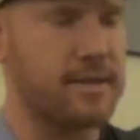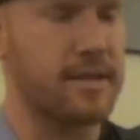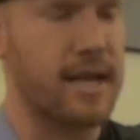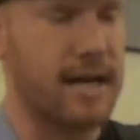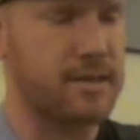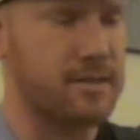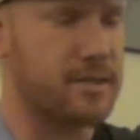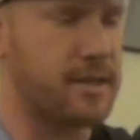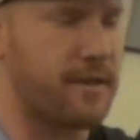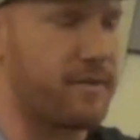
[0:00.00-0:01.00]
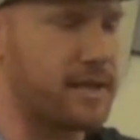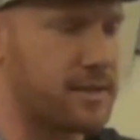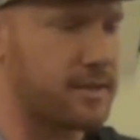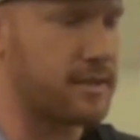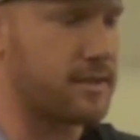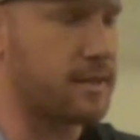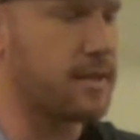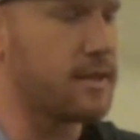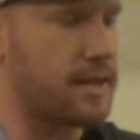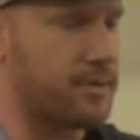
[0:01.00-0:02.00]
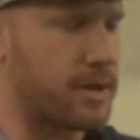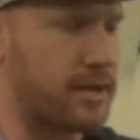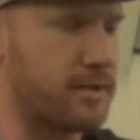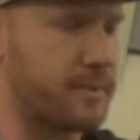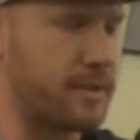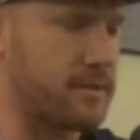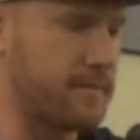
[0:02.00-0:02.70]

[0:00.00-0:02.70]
and the doctors said eventually that would kill me.